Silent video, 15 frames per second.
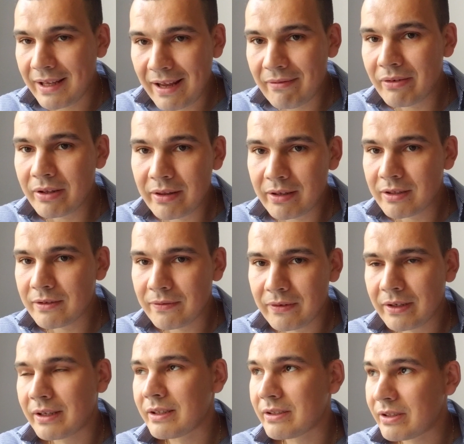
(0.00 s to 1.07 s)
Everything is a
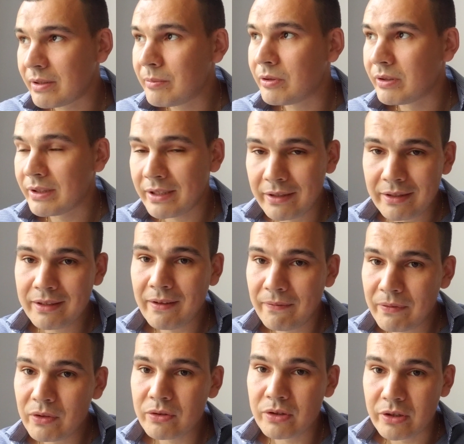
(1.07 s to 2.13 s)
fucking stimulant. Anything that
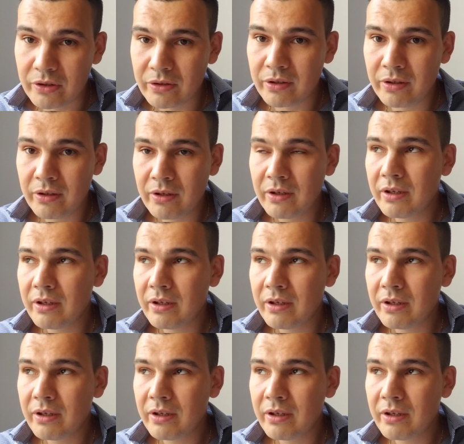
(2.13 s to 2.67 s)
feels good